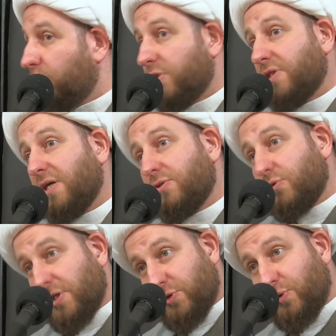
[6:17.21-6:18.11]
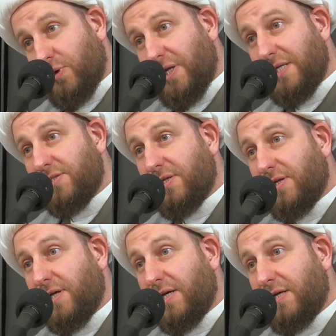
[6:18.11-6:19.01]
We're talking to Rasulullah
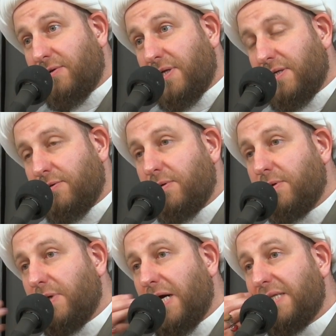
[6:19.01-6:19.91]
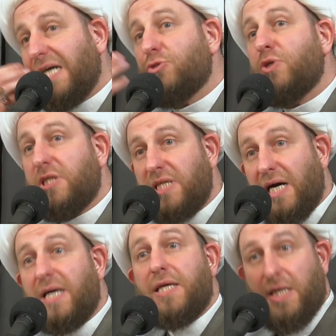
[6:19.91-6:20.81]
sallallahu alayhi wa alayhi. Adatun
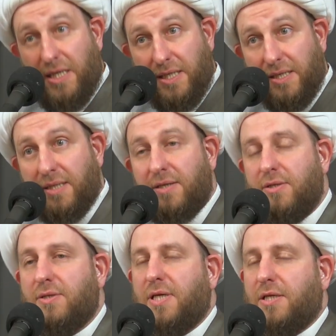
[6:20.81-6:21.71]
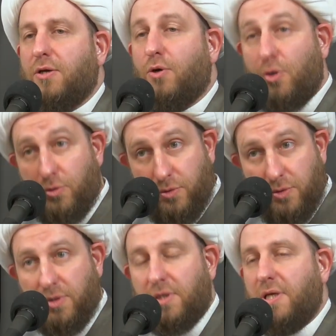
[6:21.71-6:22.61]
nida, ya, yani oh.
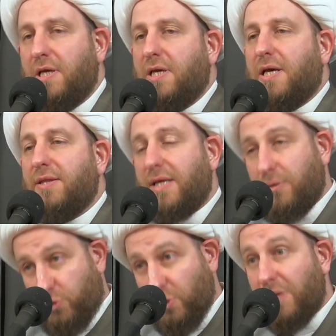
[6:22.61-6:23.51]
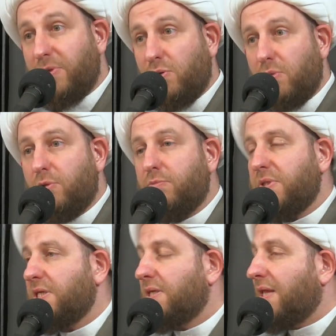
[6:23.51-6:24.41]
And then to Amir
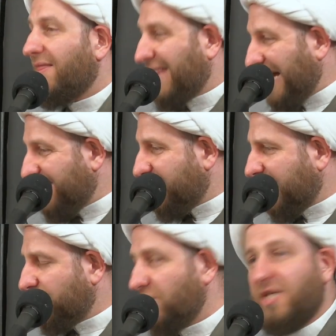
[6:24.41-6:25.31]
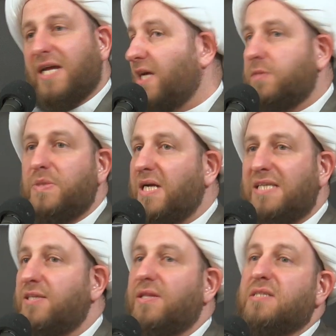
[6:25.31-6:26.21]
al-Mu'mineen. That section cannot be
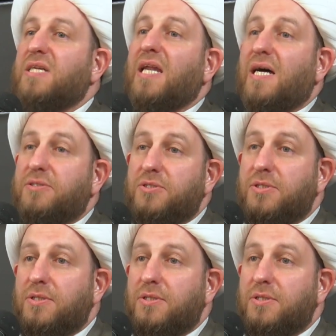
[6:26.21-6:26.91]
read in the salat.